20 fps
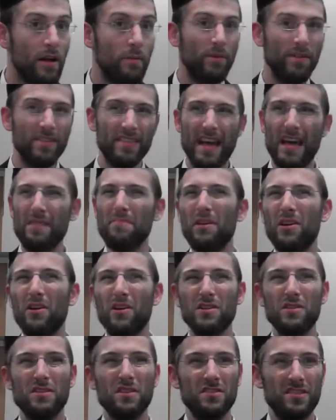But not
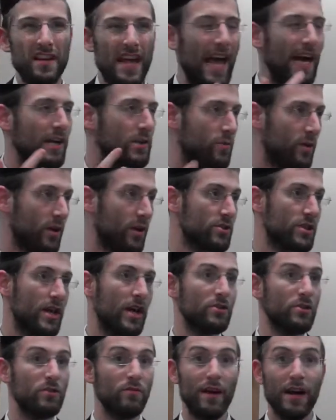because there's an actual
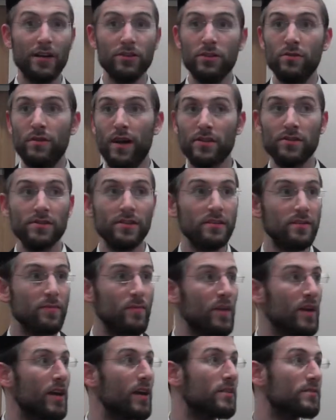chashash in Rashi. Rashi says
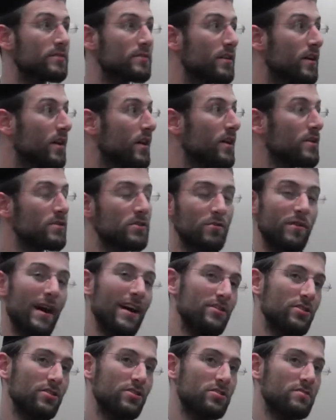something else. So
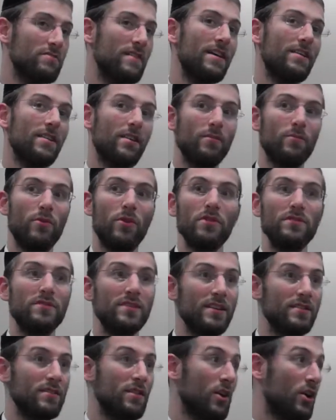Rashi is shver. The Gemara
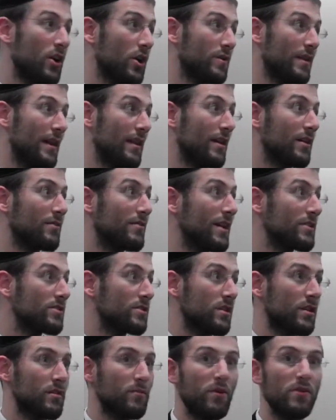says not like
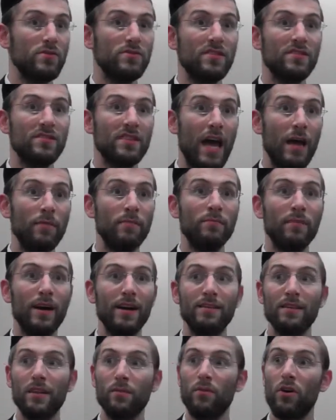Rashi. The Gemara says Taima my
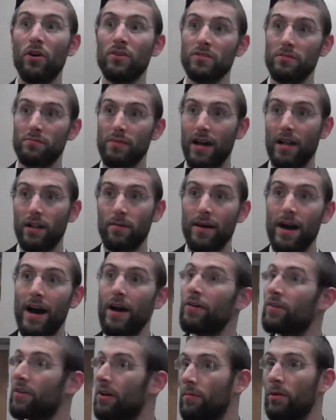dilma osabala
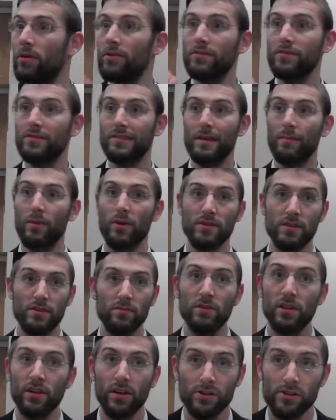ma'ara. The Gemara doesn't say because it's
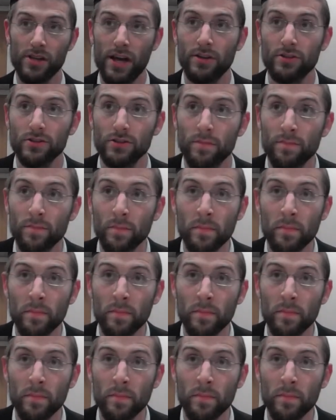a real chashash.